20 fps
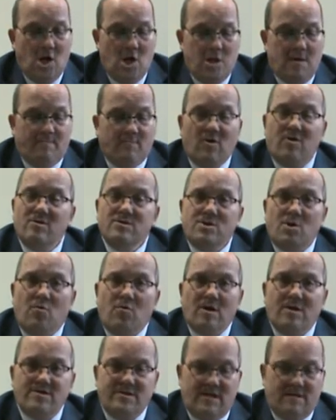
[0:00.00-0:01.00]
The
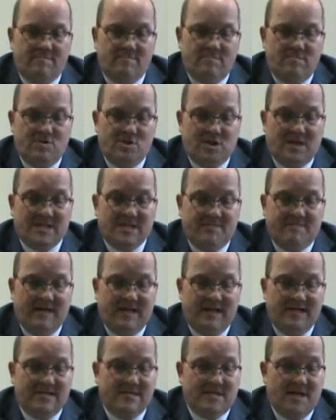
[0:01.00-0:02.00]
moratorium just
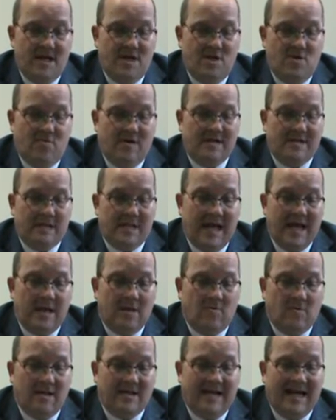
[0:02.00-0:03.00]
means that your
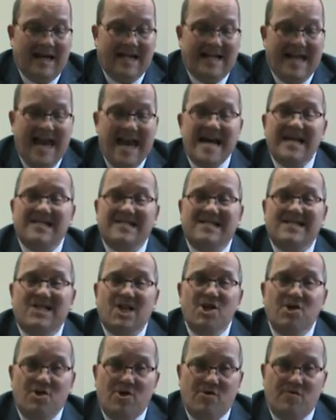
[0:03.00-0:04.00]
landlord can't
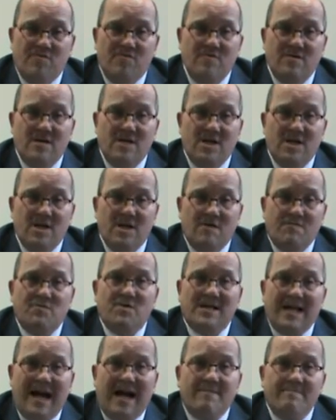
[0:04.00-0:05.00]
see you
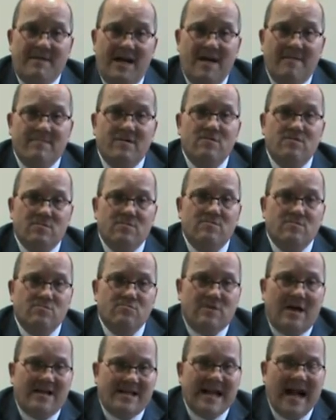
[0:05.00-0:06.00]
for non-payment
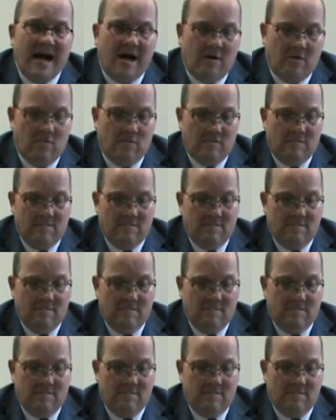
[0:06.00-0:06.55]
right now.